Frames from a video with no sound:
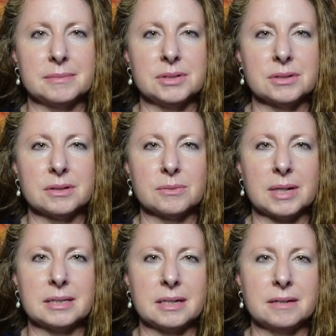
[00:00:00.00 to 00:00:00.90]
you're going to
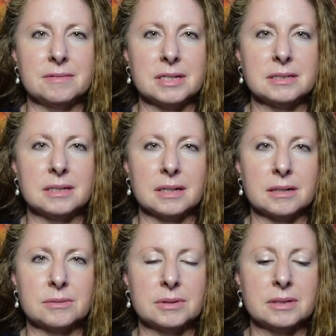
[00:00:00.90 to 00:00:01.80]
write that event
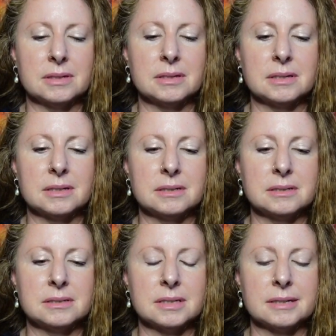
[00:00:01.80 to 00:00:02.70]
down
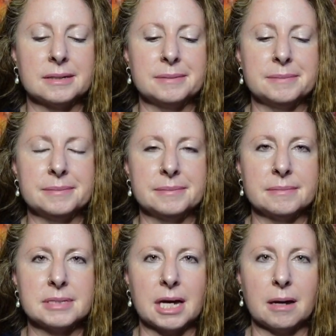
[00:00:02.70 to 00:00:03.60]
and
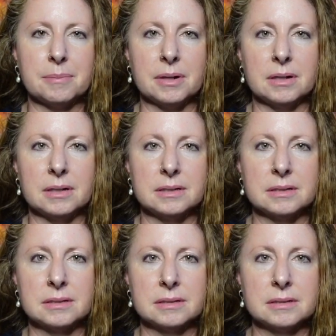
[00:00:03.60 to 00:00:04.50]
tap on,